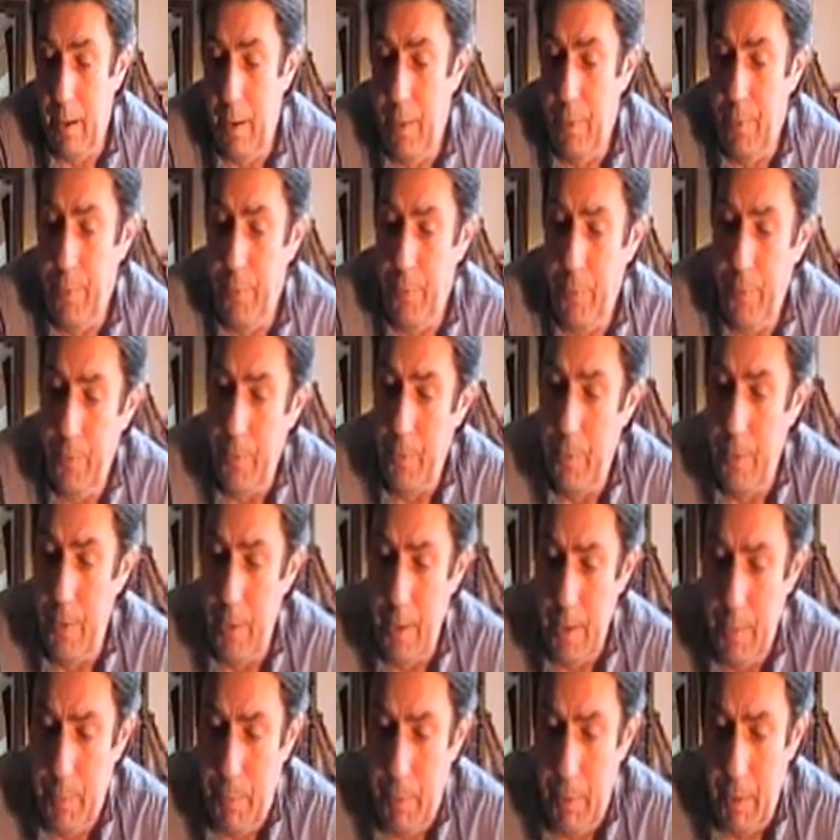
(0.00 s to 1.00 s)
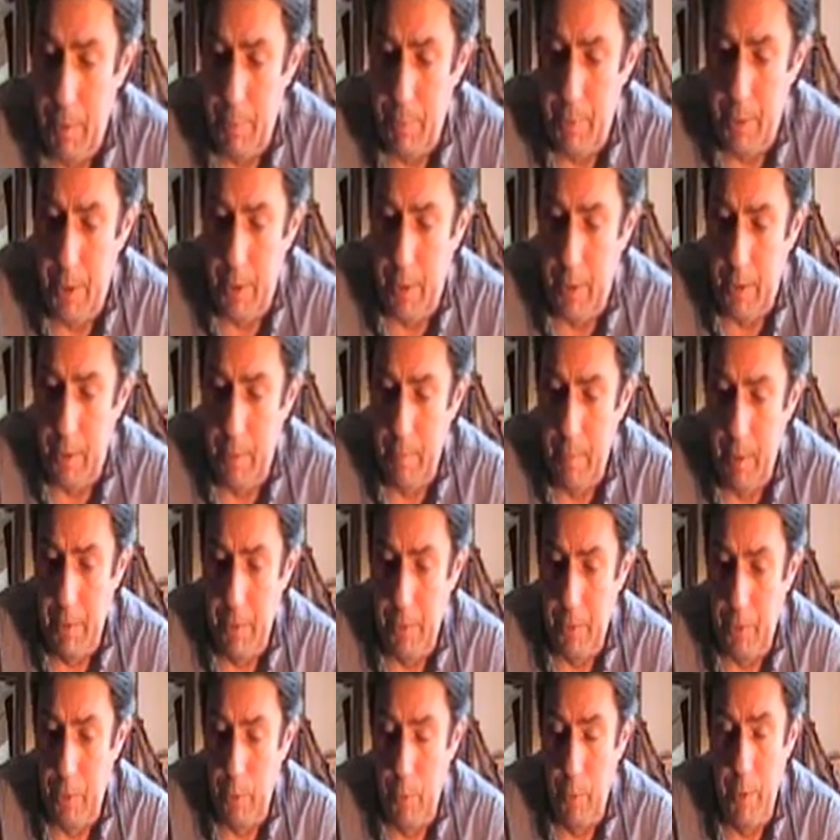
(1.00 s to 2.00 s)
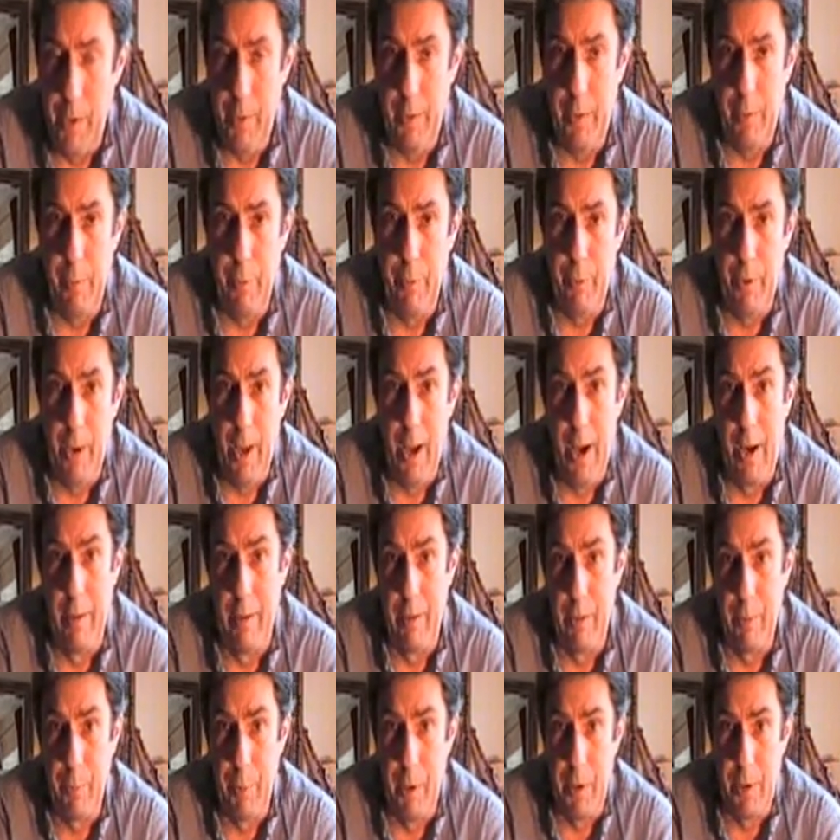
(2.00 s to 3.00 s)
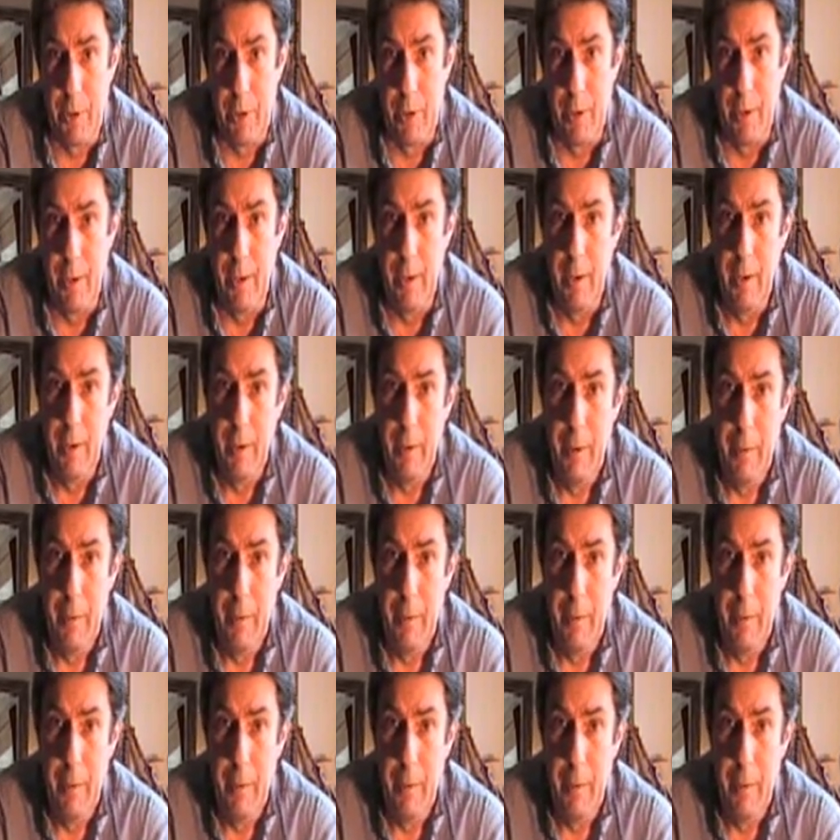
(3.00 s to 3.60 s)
If this plant particularly, the monkshood, when it's in flower especially,